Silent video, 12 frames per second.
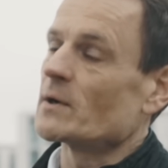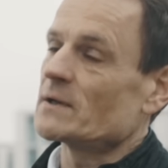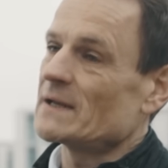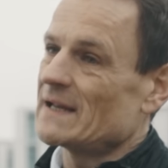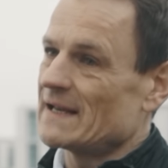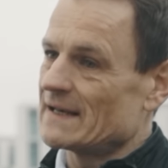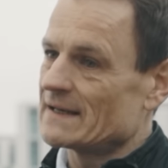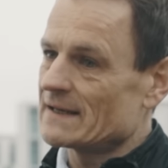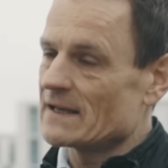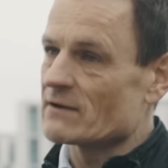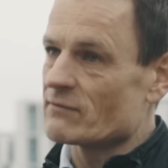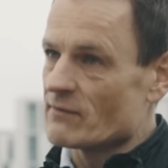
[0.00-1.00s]
But in
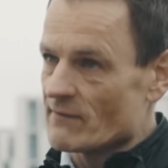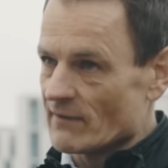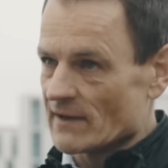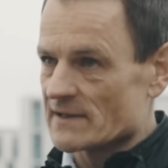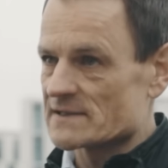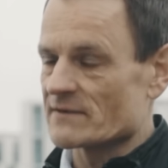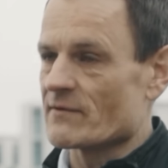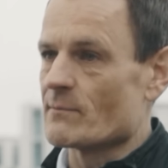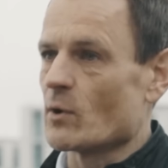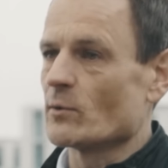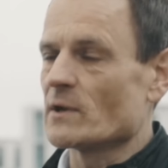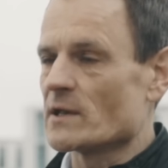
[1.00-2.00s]
equivalence of
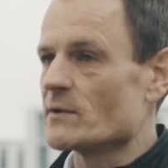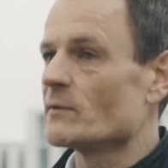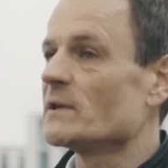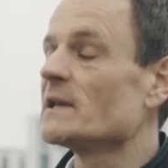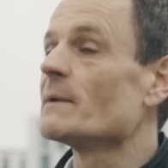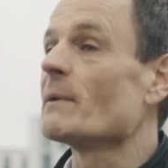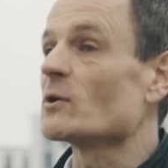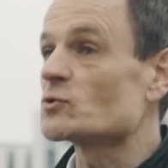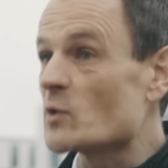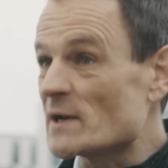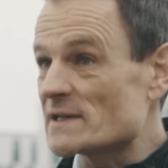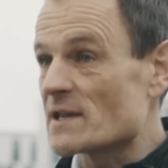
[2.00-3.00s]
ammonia, you would need about
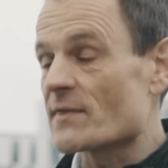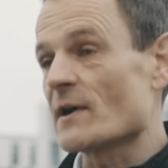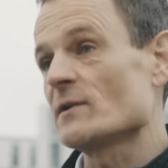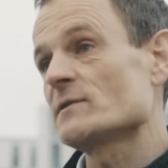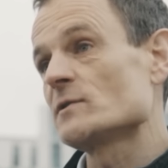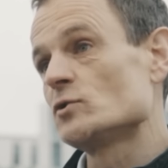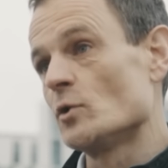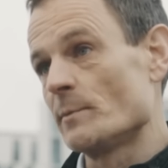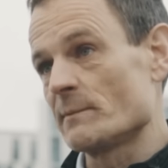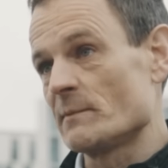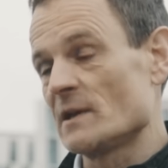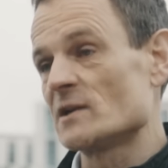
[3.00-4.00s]
20,000
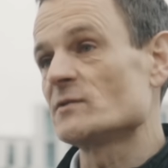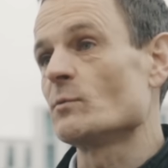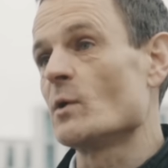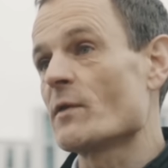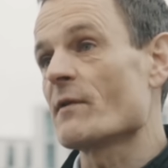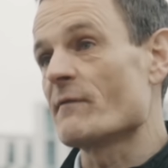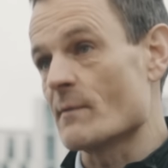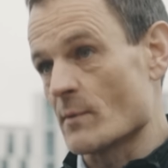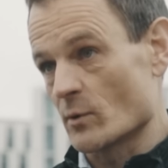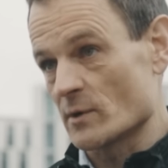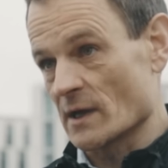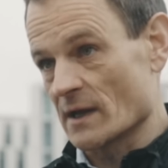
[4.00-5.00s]
cubic meters worth of
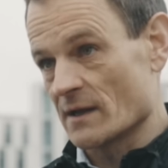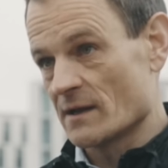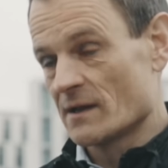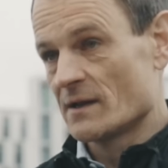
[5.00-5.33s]
ammonia.